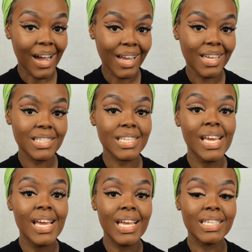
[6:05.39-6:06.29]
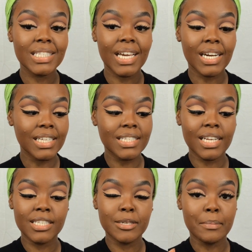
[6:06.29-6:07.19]
eyes, it's going to
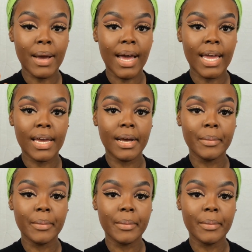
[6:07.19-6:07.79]
stick to my